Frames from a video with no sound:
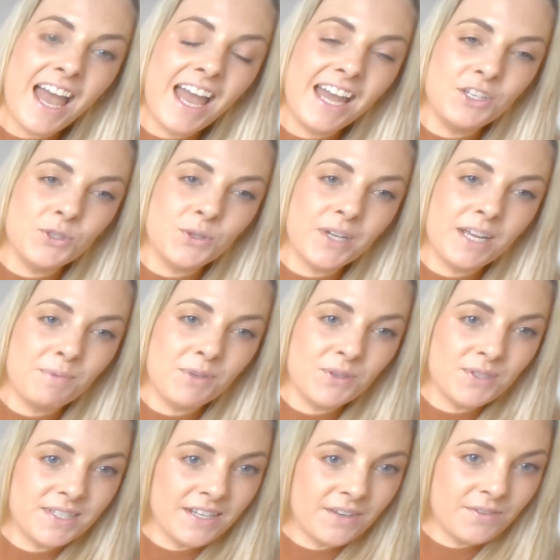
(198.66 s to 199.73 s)
And you're keeping
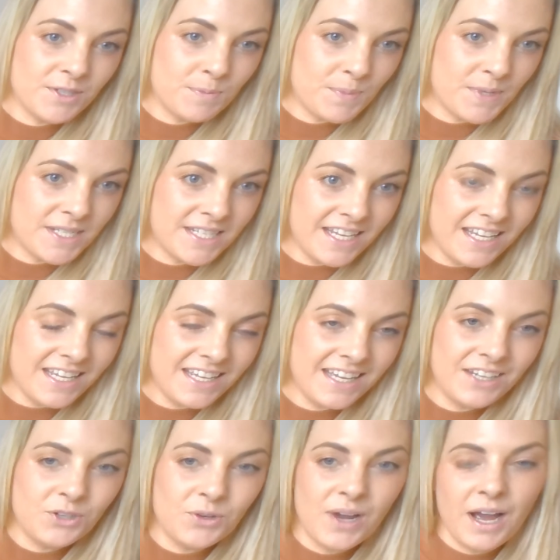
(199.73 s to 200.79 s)
yourselves busy
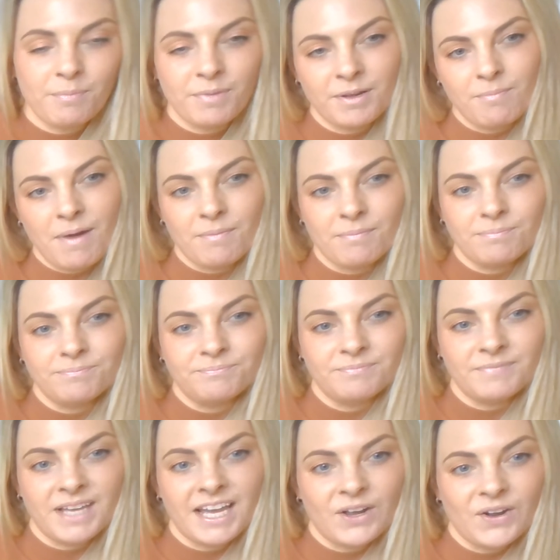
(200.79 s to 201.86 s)
and you're helping mum
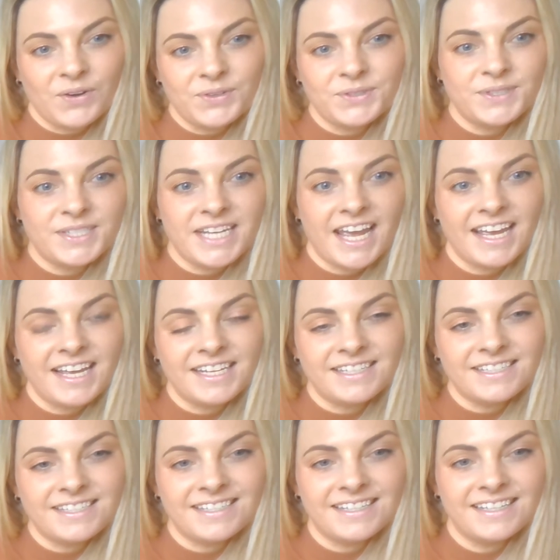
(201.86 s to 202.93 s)
or dad.
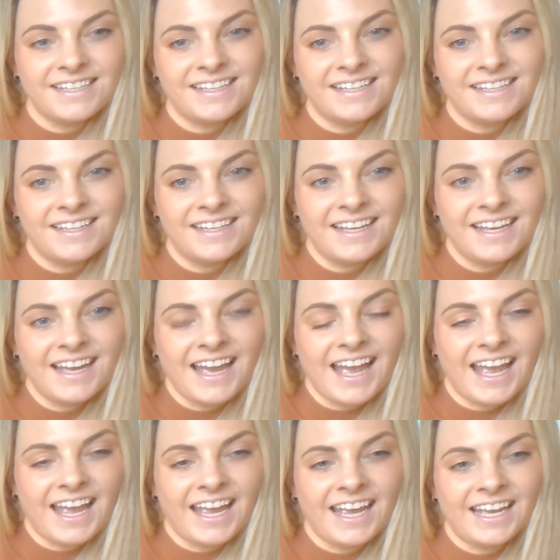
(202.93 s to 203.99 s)

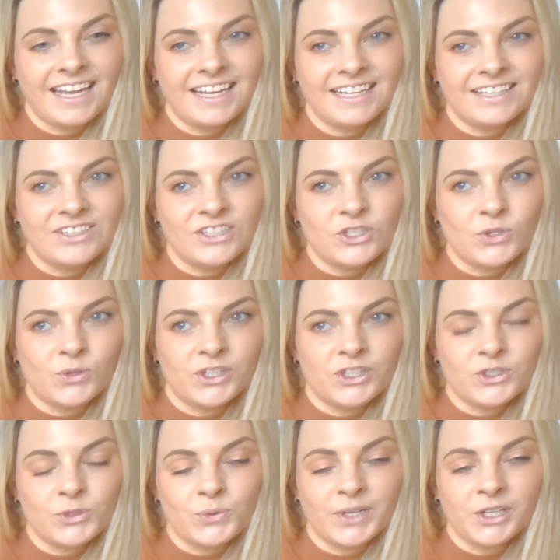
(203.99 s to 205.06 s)
And you're
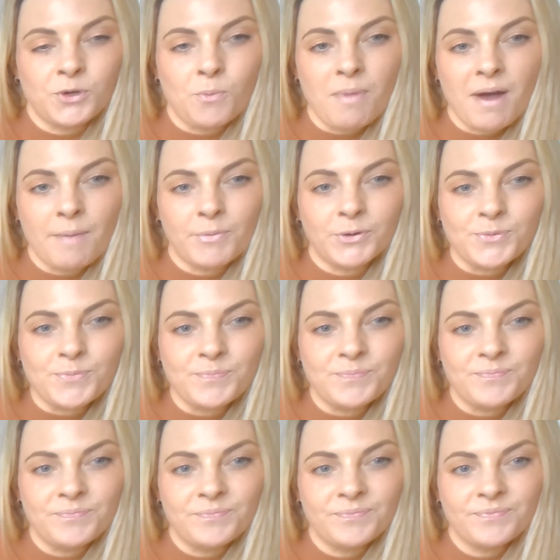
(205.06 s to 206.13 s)
enjoying your bubble
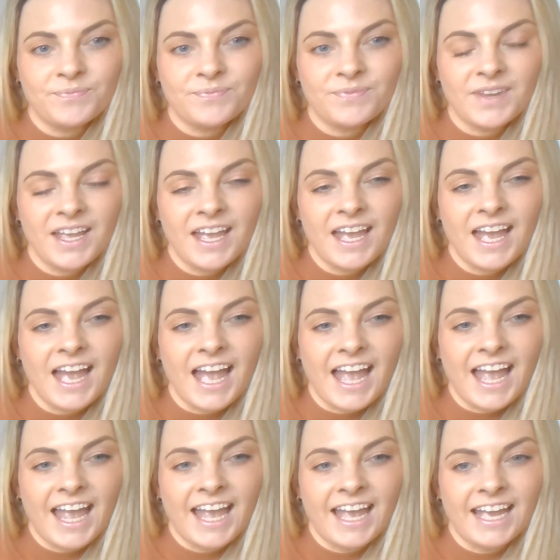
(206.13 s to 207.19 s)

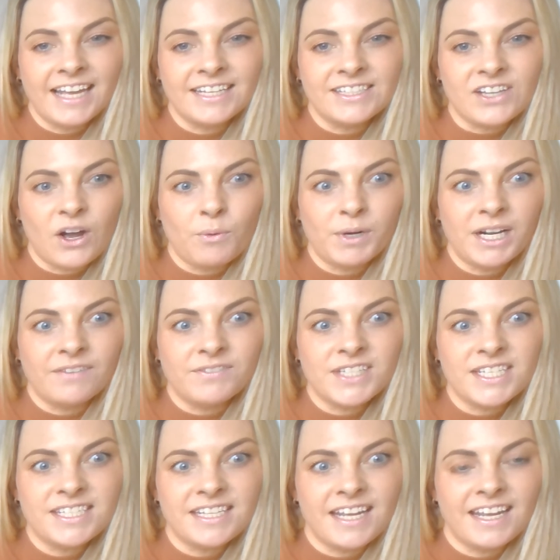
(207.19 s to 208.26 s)
and I would love to
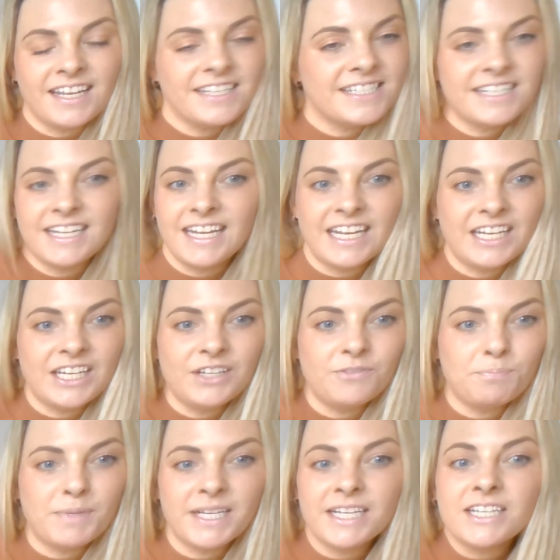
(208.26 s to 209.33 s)
say, see any
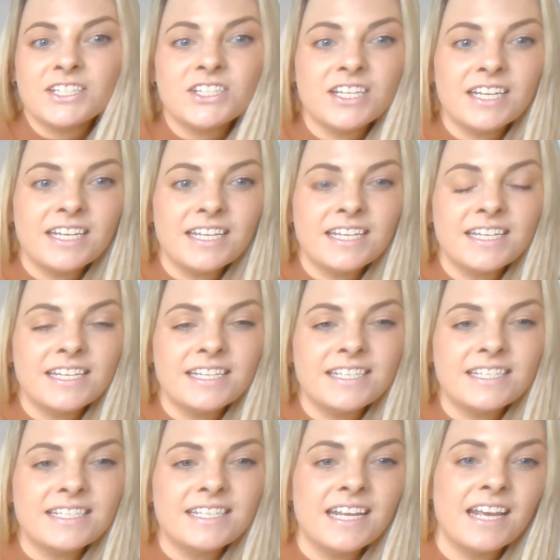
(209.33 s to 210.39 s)

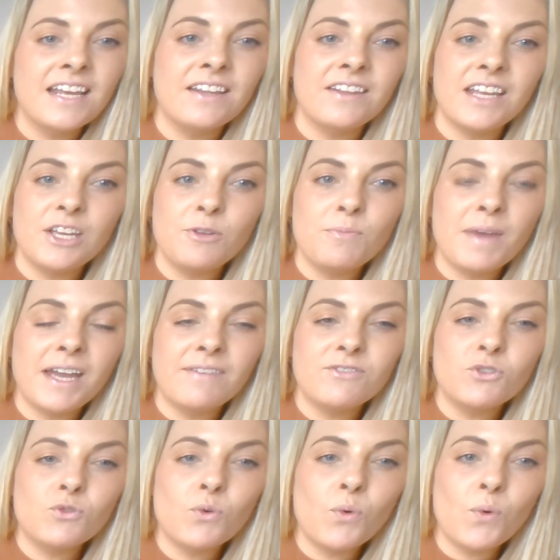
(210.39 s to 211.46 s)
pictures that you may have
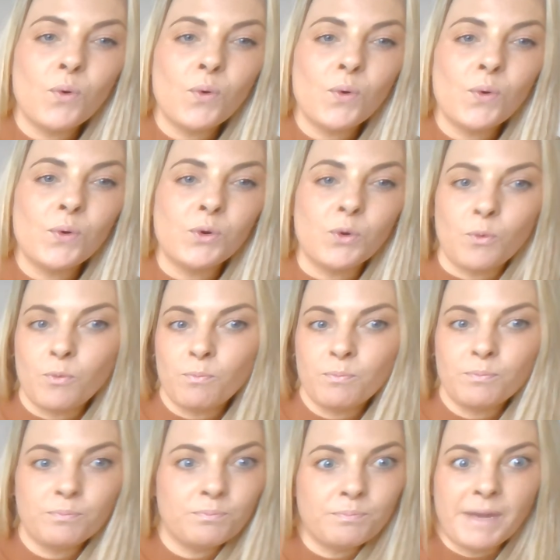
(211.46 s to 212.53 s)
drawn or
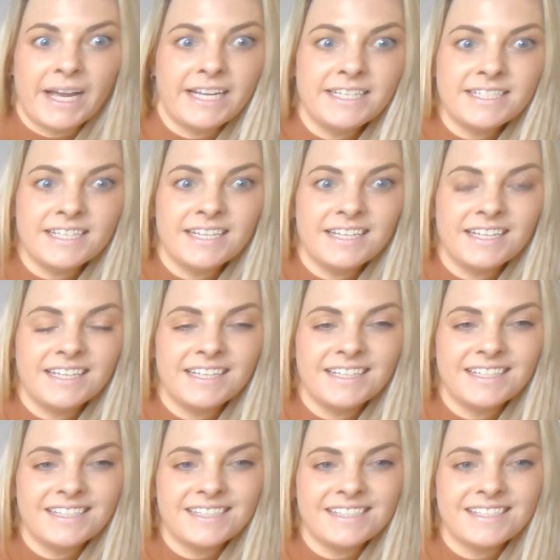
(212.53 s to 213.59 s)

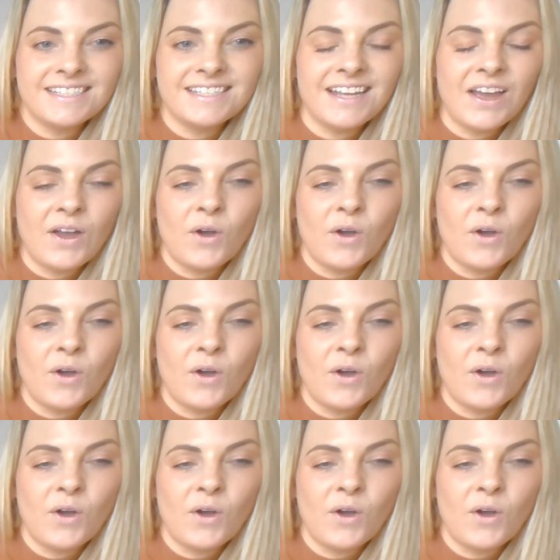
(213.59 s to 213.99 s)
paintings